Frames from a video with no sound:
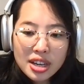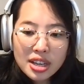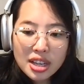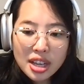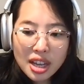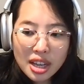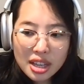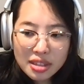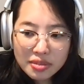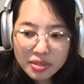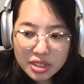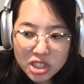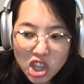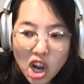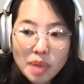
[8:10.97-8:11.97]
uh,
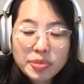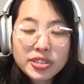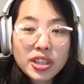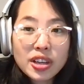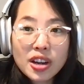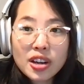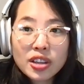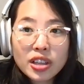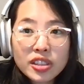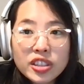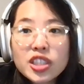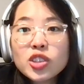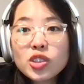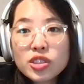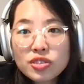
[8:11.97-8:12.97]
jobs that are
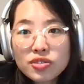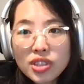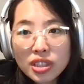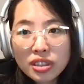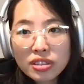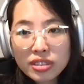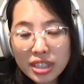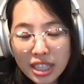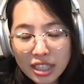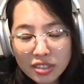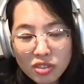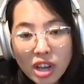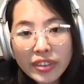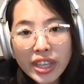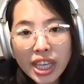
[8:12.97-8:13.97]
continuously
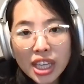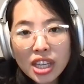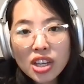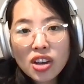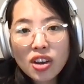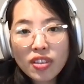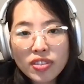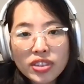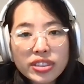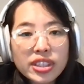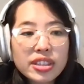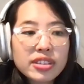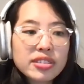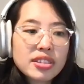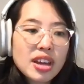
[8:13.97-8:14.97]
running
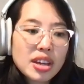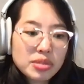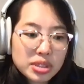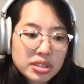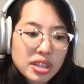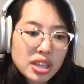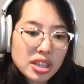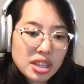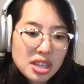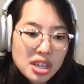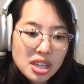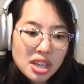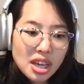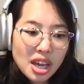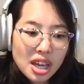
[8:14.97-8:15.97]
underneath i would say
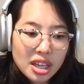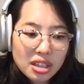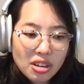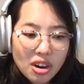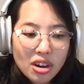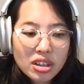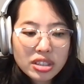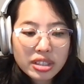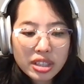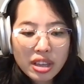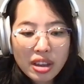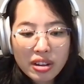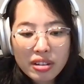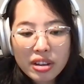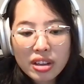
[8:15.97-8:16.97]
uh, are the
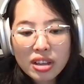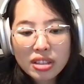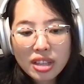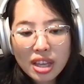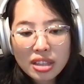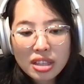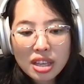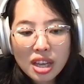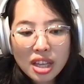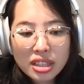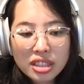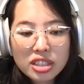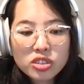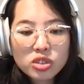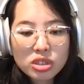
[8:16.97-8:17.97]
area that uh,
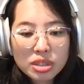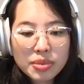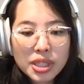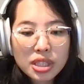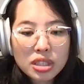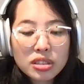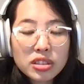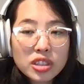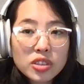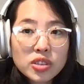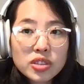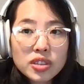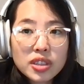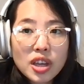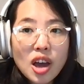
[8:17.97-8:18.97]
needs to be
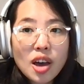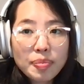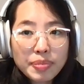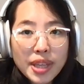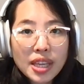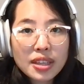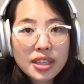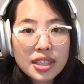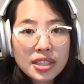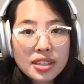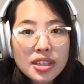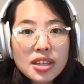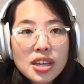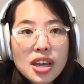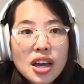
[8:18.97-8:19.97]
continuously updated
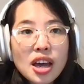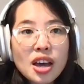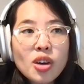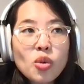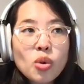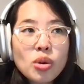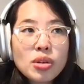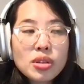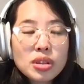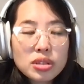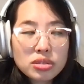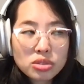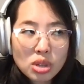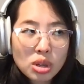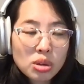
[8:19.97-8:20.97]
uh,
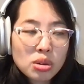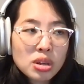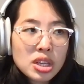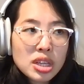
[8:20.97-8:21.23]
so